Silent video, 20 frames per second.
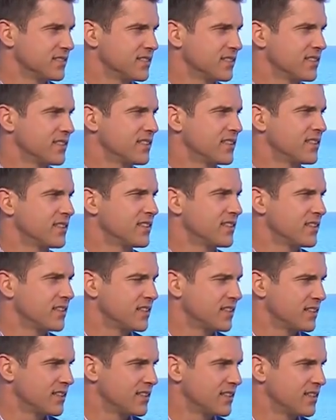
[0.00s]

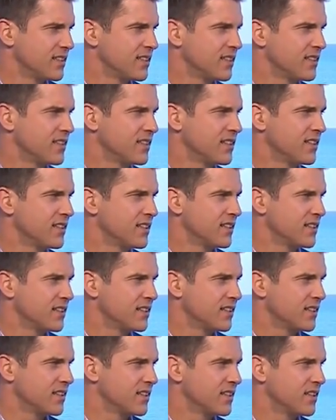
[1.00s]

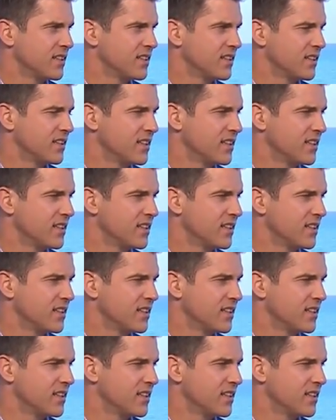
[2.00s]
No words are spoken by the person on screen.